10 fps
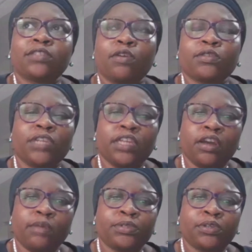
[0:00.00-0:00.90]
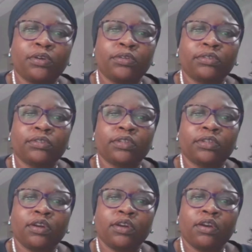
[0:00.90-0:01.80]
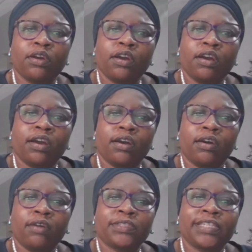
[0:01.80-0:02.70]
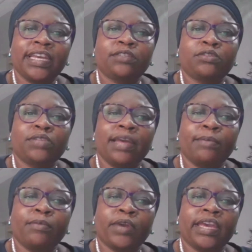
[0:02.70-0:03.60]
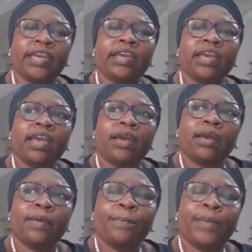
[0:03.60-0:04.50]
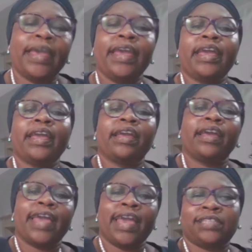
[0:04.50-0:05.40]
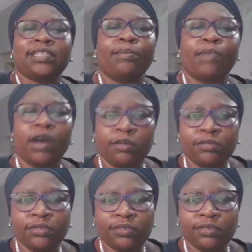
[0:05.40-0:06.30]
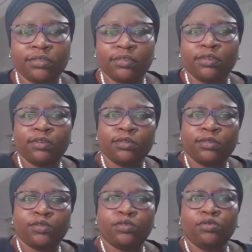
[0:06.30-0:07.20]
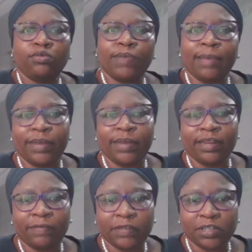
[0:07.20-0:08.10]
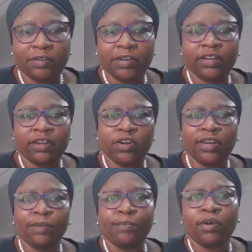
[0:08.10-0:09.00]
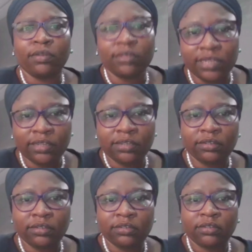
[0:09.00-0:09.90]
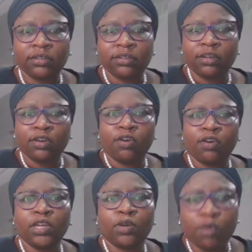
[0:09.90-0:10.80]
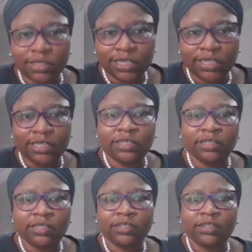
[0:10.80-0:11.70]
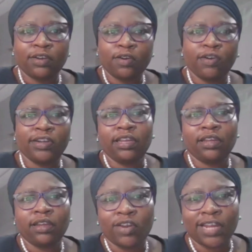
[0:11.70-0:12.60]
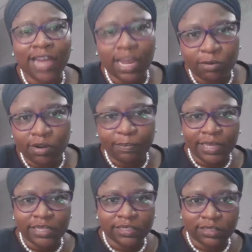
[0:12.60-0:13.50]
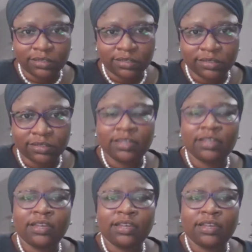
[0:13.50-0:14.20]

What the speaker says: there's also the option of saying to them, okay, pay X amount to my beneficiary on a monthly, on a quarterly, on an annual basis